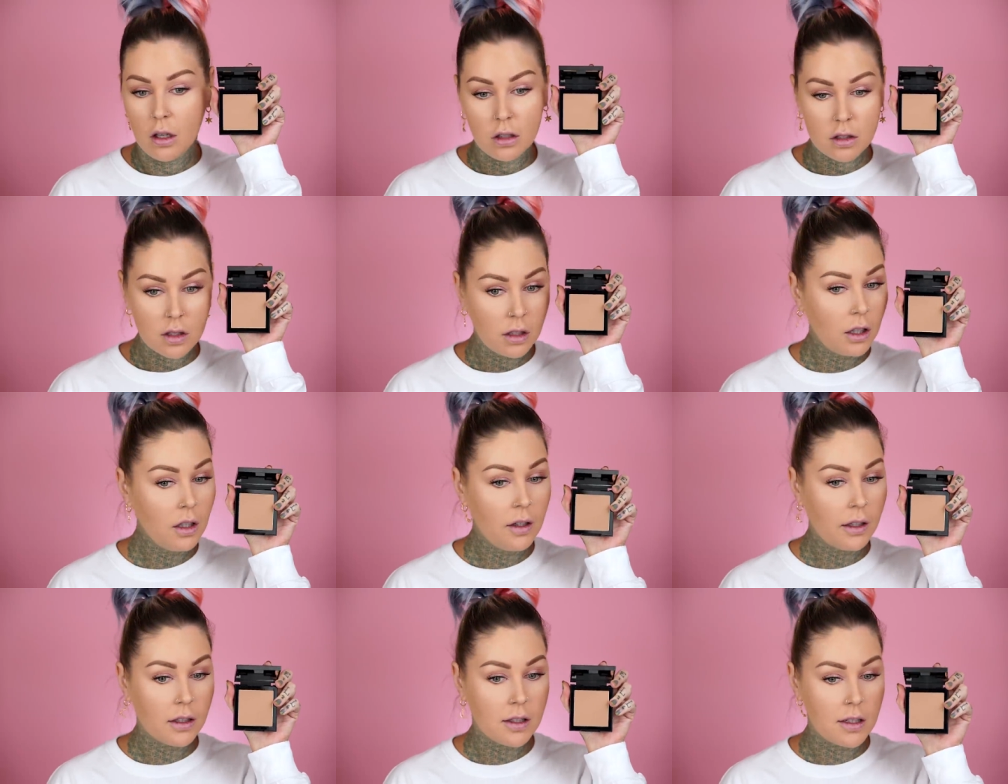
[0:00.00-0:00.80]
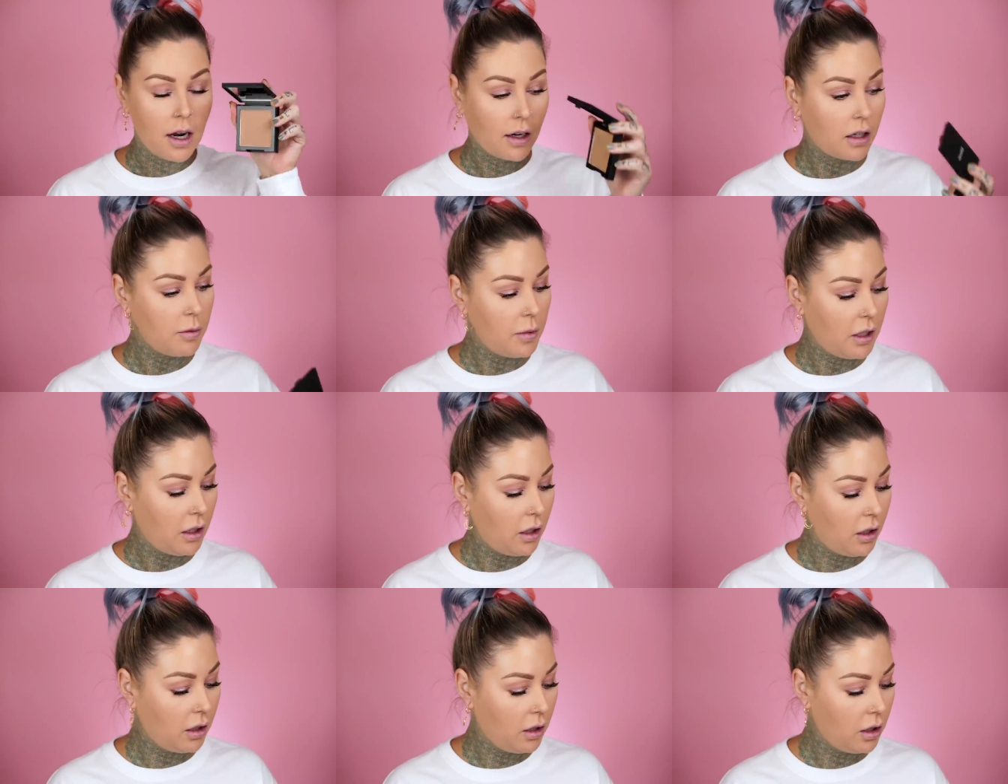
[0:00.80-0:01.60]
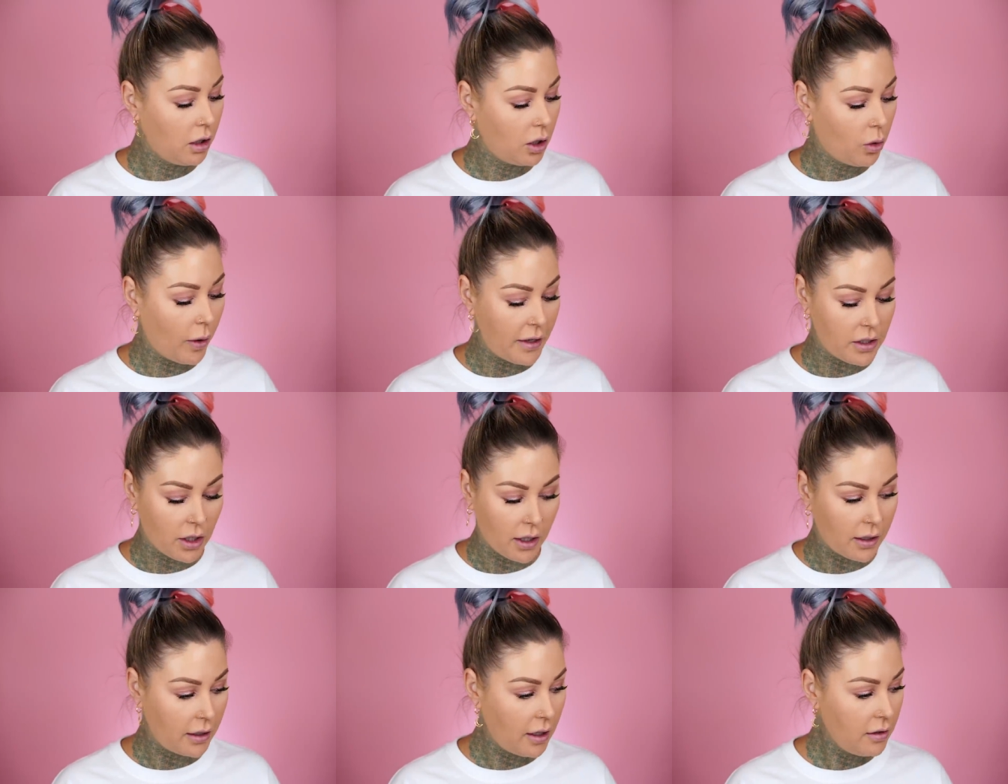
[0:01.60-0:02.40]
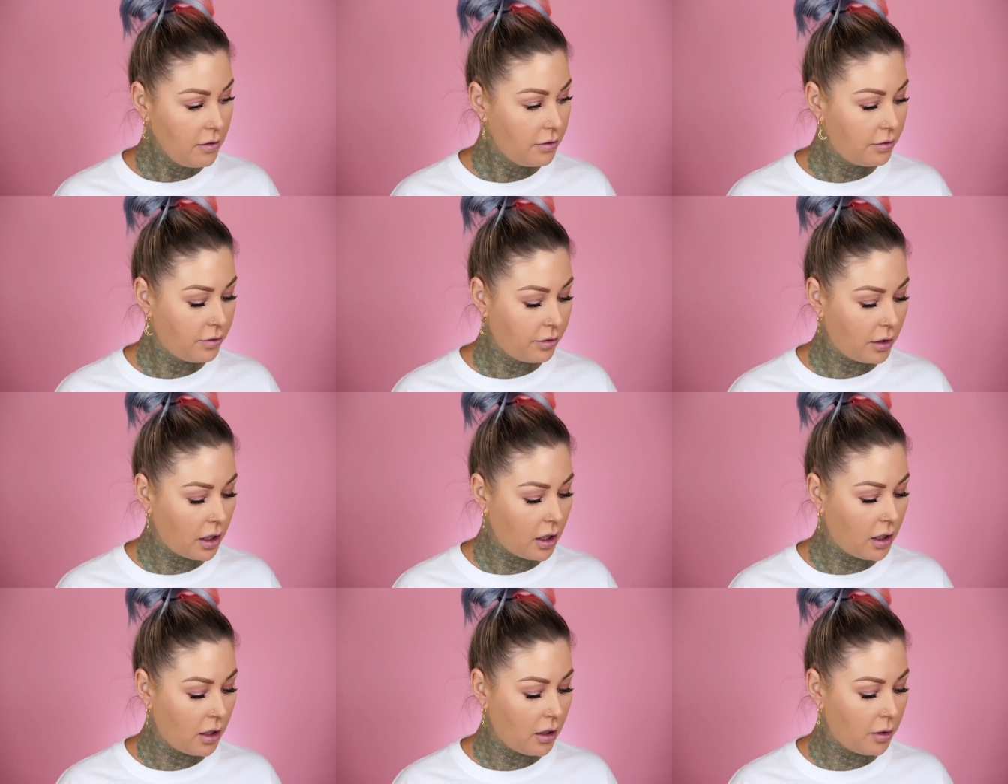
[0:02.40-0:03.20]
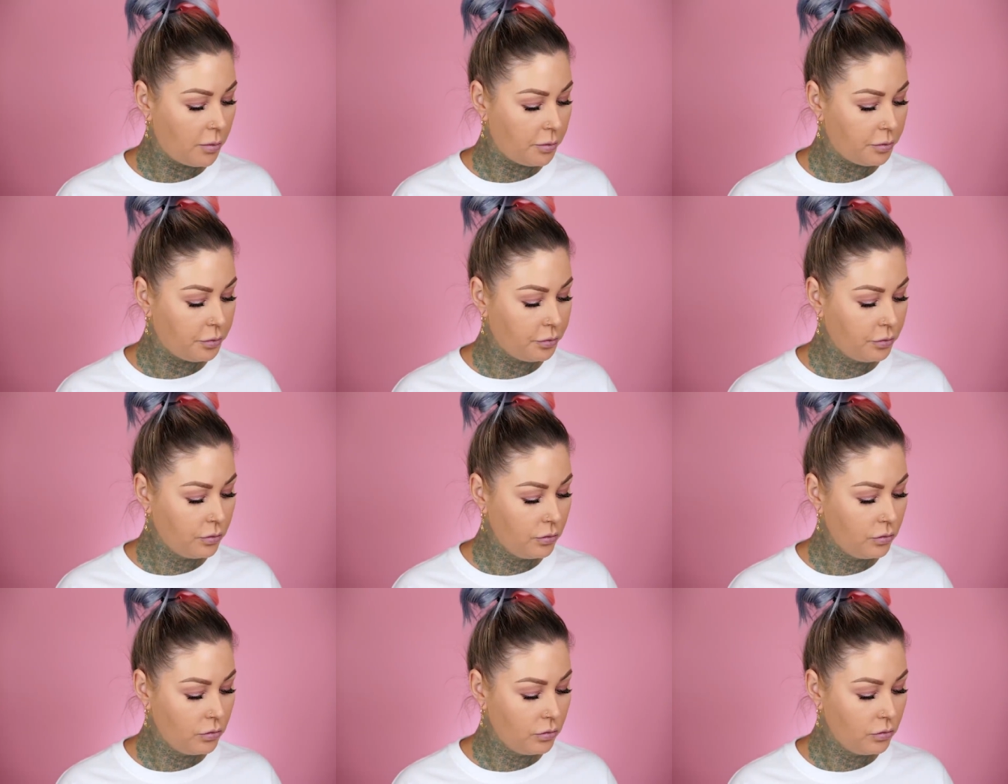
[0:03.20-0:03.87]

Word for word: It's looking like it's not gonna be quite dark enough. Let's